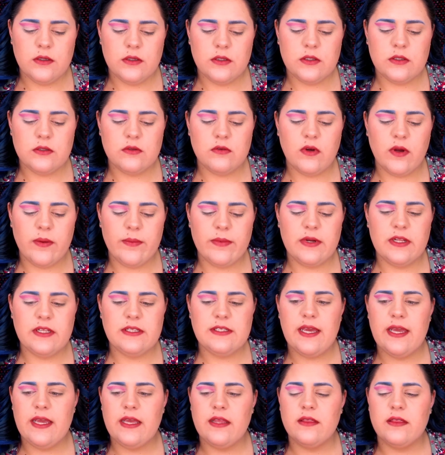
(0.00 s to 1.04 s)
So I'm going to
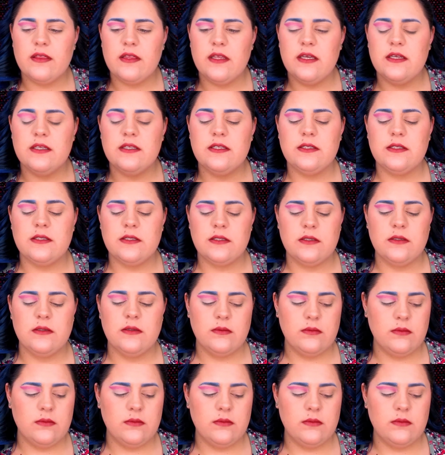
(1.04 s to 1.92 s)
take this